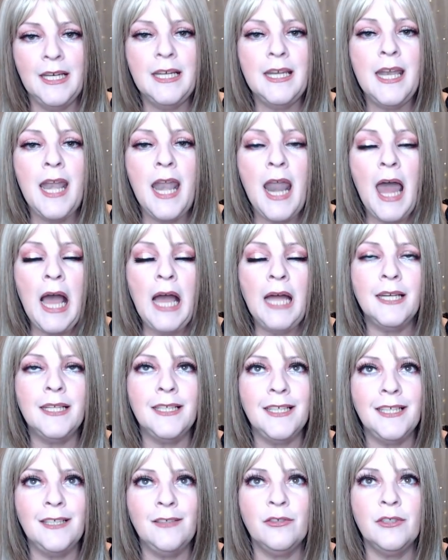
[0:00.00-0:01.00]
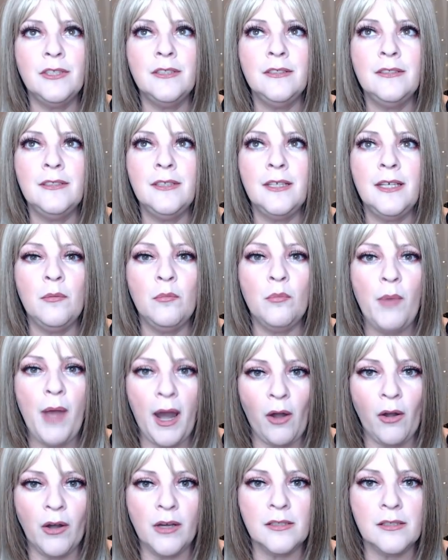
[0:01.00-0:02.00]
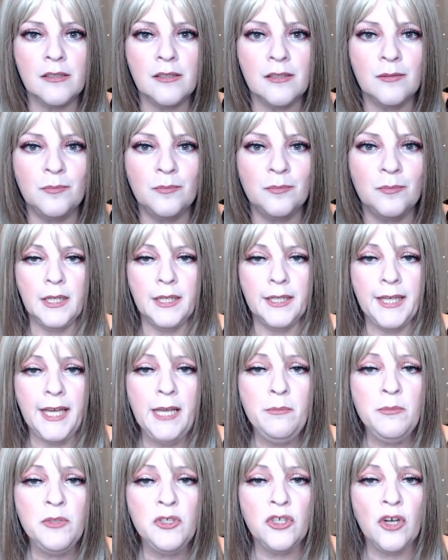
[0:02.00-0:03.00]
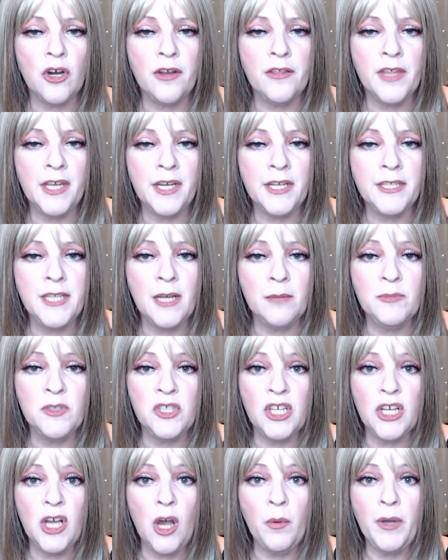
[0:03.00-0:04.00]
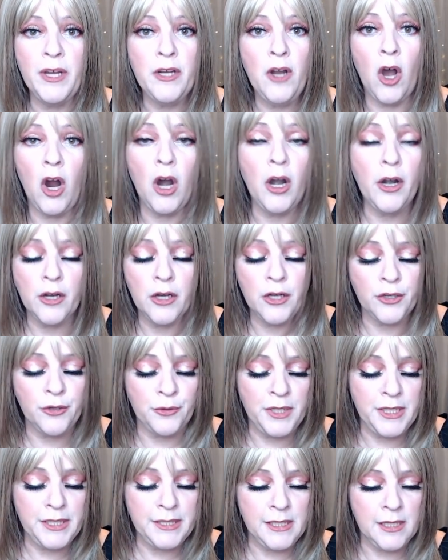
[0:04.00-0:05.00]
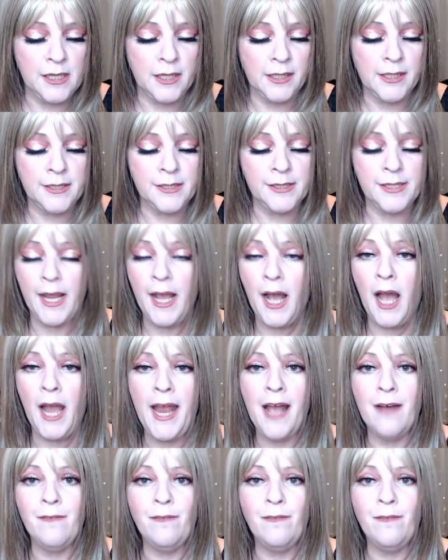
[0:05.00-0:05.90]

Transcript: not even embarrassed. Keemstar then attempts to go in hard on Onision and say, I have